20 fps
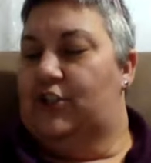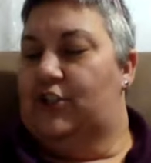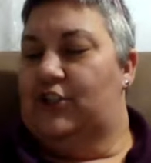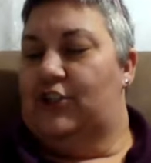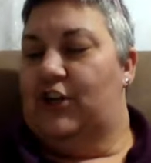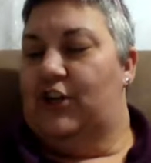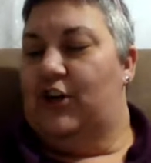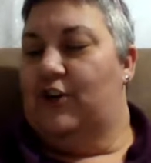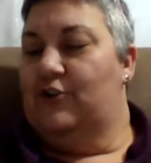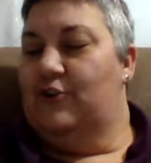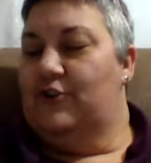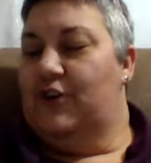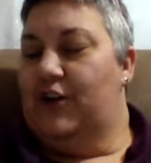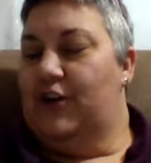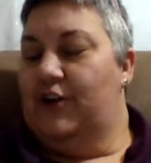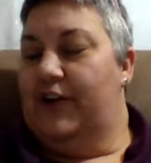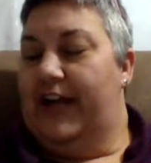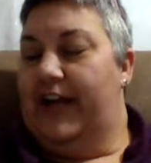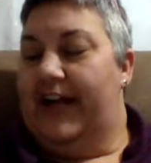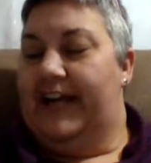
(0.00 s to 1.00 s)
turned
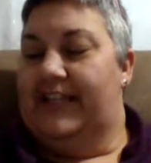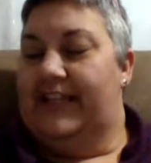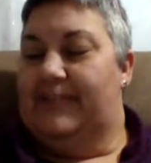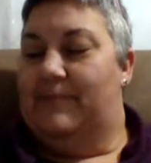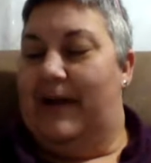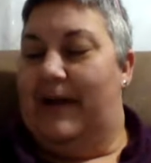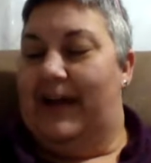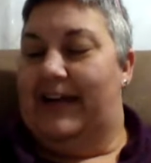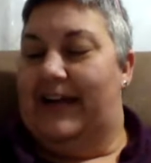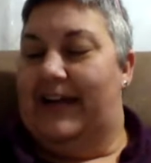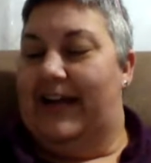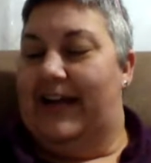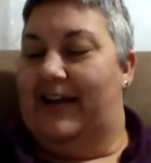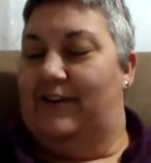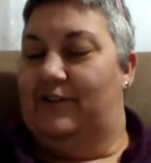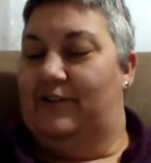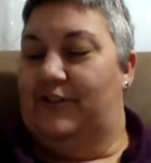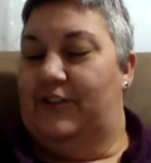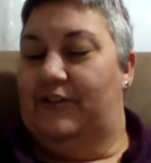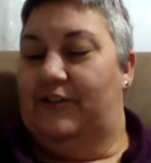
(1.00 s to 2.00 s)
her gaze back
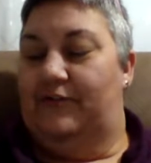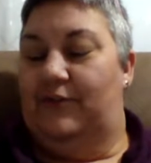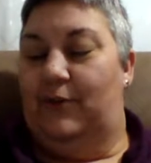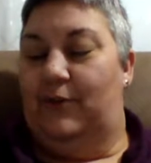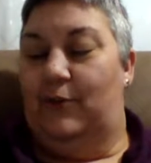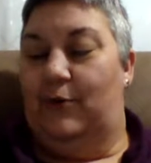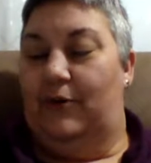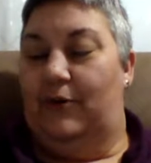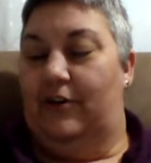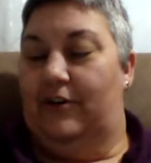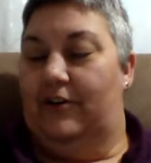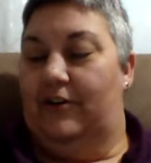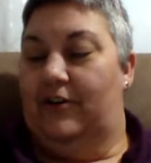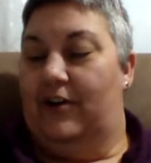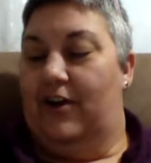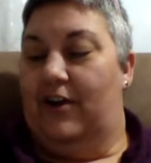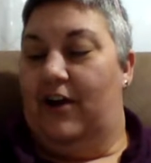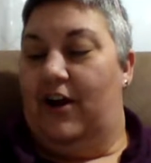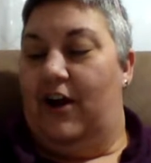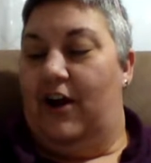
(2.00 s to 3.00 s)
down to the floor,
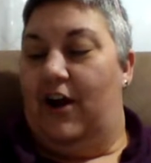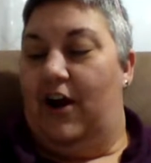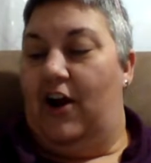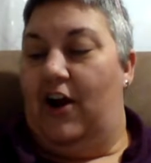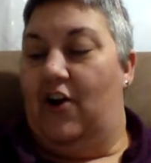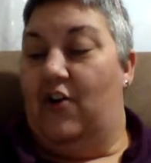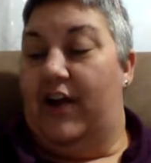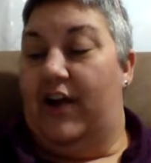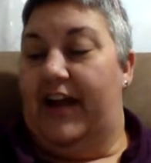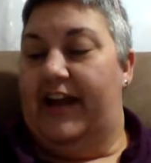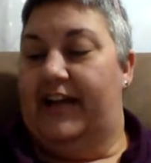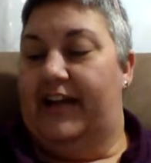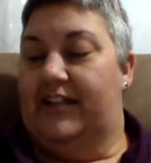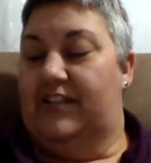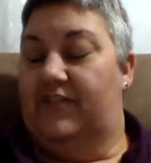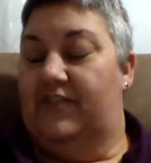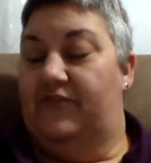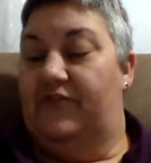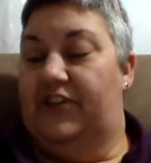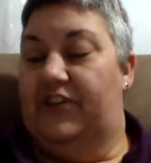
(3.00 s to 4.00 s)
her
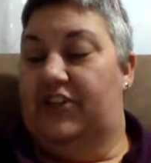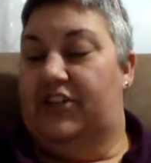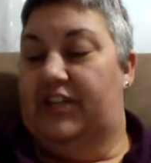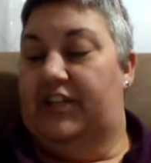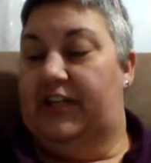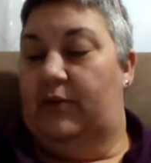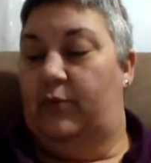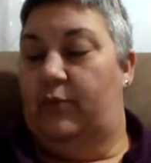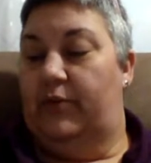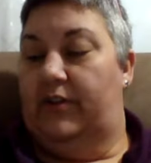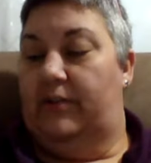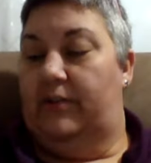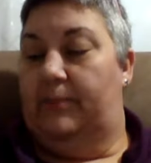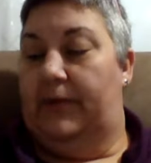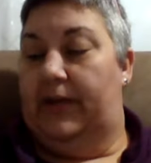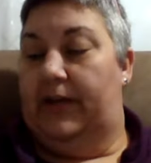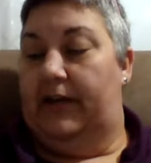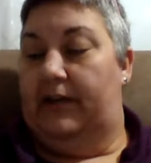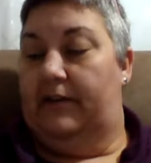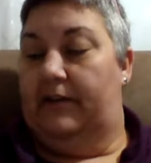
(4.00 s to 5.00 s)
hands fidgeting with the
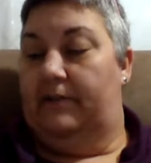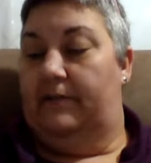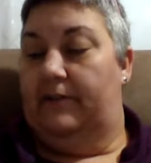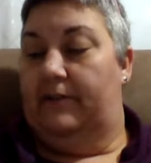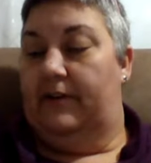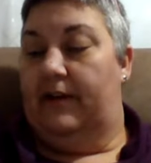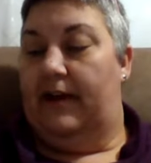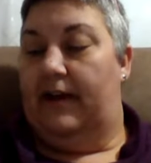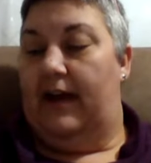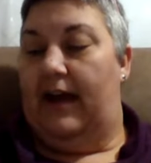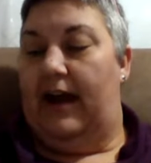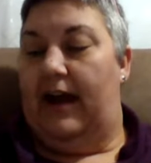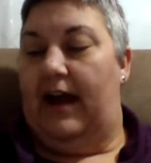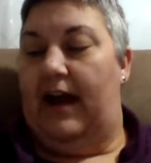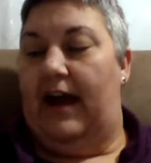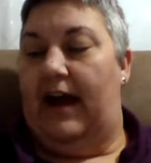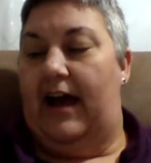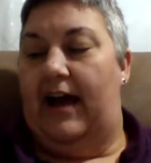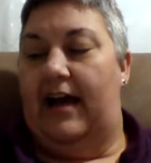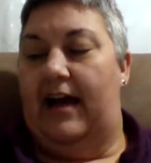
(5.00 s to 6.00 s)
pen.
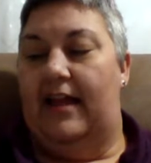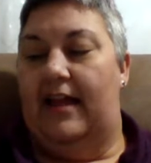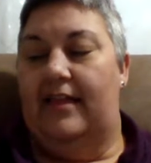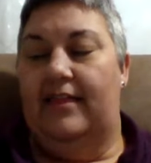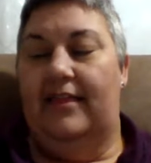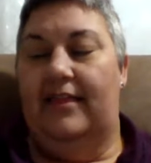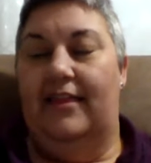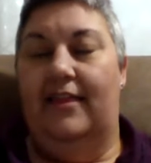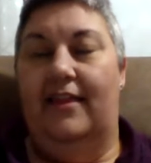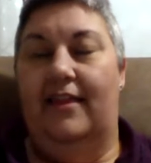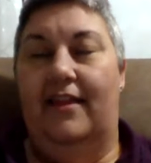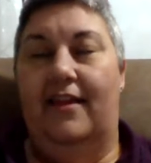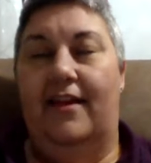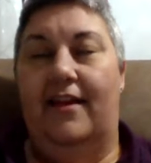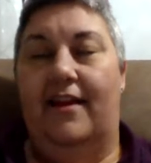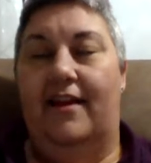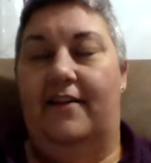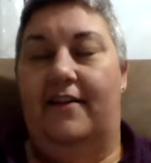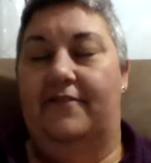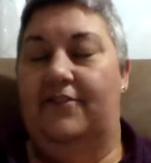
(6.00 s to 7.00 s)
I
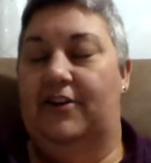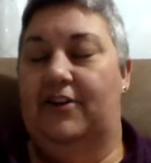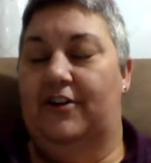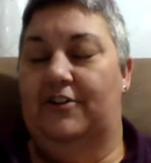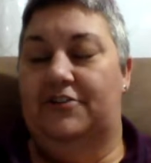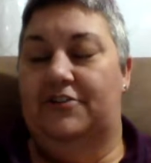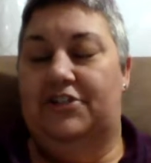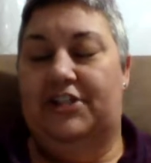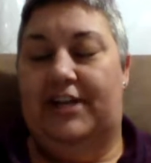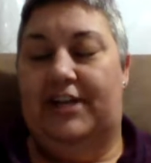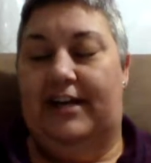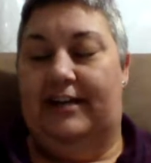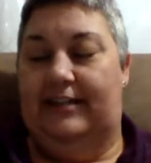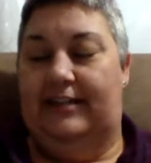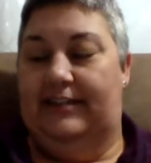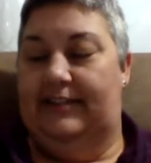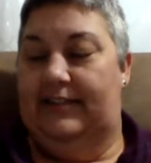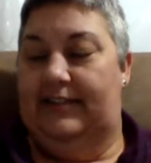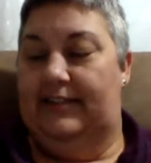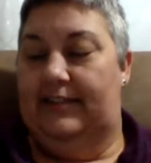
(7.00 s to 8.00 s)
loved her
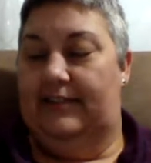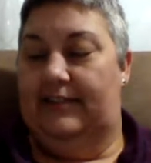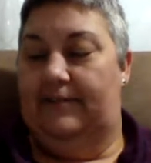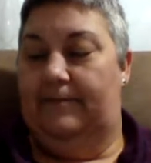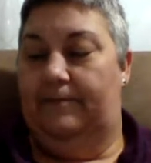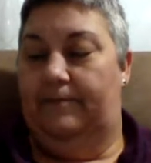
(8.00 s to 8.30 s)
shyness.